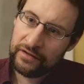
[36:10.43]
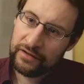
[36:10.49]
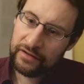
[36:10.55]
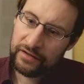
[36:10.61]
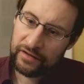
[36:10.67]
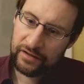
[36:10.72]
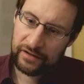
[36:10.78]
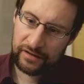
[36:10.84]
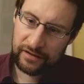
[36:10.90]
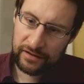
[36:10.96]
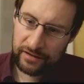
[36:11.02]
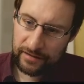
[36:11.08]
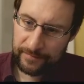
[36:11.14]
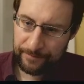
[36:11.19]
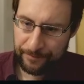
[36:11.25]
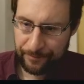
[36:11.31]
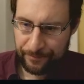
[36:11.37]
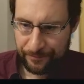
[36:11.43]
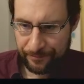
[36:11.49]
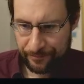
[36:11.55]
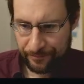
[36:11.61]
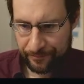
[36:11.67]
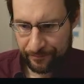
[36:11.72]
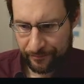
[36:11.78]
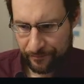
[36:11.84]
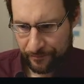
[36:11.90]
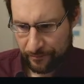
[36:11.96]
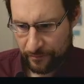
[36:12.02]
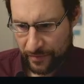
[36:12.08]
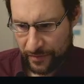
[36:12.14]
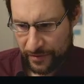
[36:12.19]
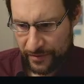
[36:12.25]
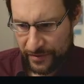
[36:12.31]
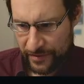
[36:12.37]

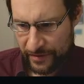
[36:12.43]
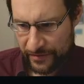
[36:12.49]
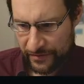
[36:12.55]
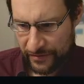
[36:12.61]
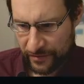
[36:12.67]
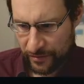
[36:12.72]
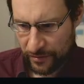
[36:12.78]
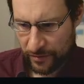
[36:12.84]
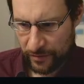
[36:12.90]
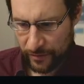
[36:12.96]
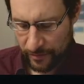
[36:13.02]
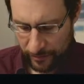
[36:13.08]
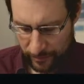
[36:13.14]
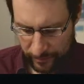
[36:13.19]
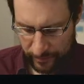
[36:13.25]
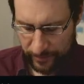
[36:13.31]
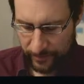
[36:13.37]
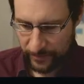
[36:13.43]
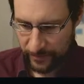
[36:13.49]
PG, so